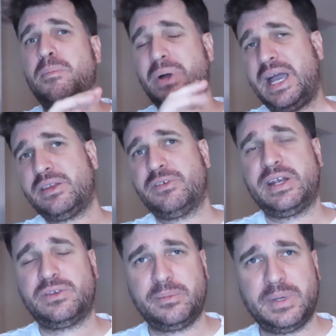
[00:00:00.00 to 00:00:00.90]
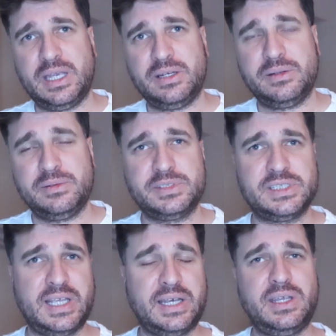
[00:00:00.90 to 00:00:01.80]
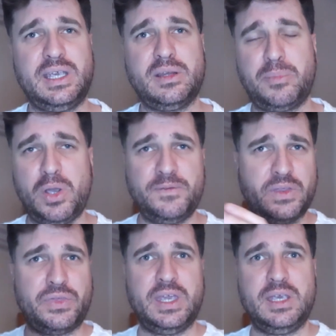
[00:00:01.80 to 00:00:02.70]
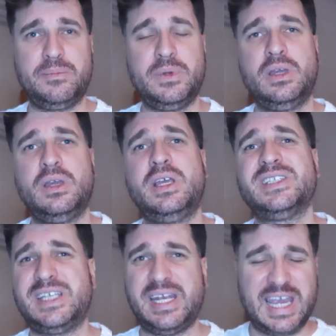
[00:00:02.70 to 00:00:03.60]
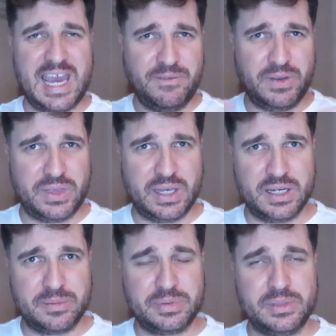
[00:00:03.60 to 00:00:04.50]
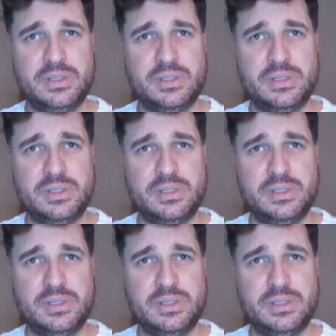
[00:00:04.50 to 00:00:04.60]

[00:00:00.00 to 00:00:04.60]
buying the right domain, selecting the perfect theme, setting everything up.